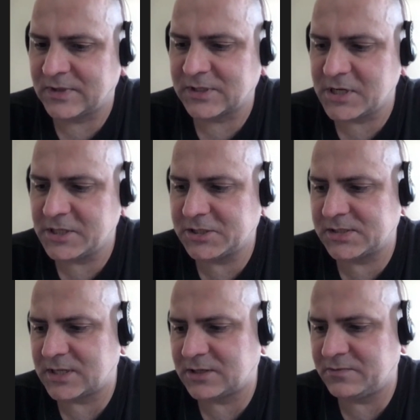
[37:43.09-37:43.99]

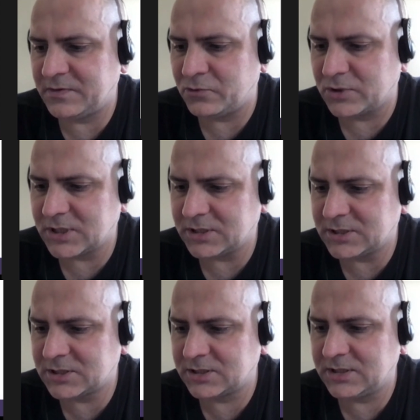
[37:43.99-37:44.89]
functionality that we
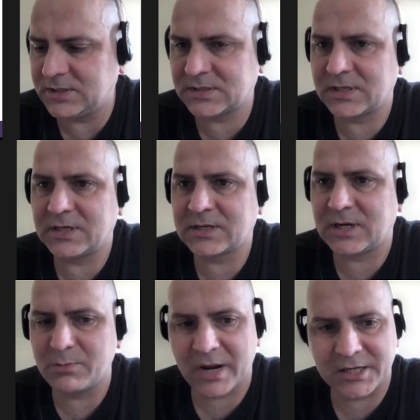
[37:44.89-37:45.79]
wanted is
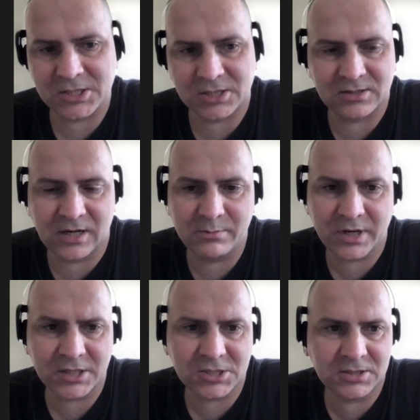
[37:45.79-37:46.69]
calibration.
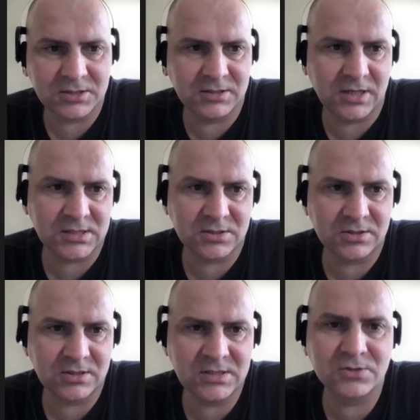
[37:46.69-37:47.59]

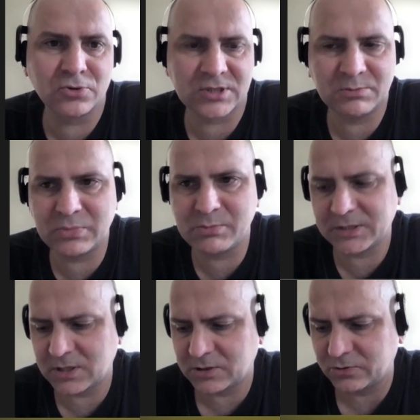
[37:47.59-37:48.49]
Calibration is not
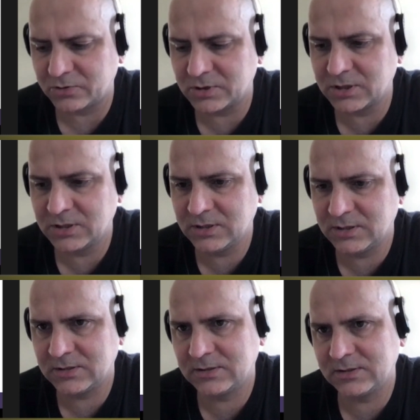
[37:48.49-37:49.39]
implemented on
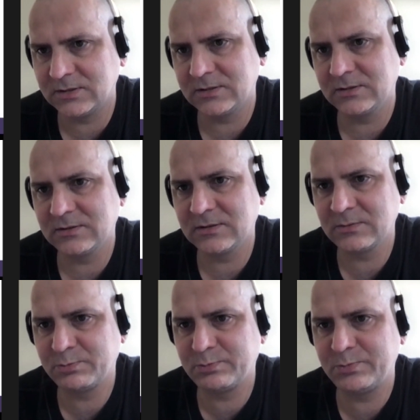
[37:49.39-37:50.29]

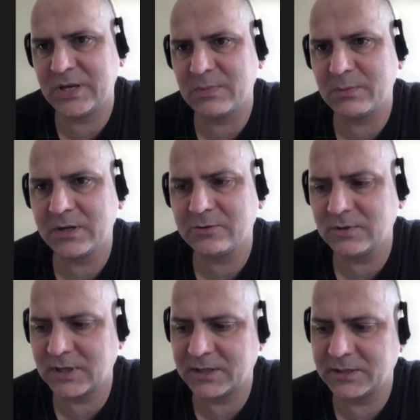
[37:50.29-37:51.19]

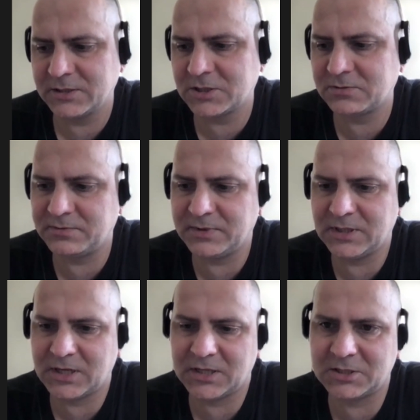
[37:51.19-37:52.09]
PMML, and
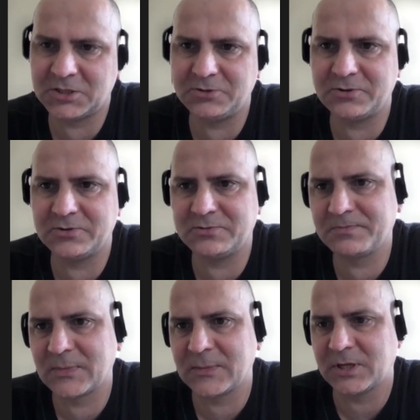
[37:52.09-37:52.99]
we had
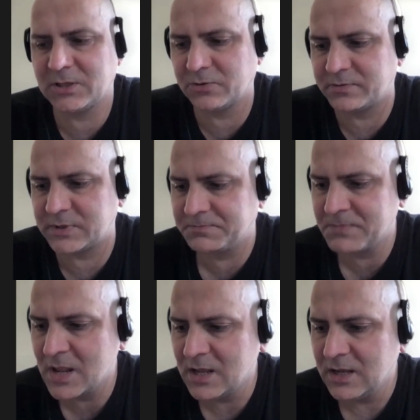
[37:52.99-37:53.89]
to get rid of it.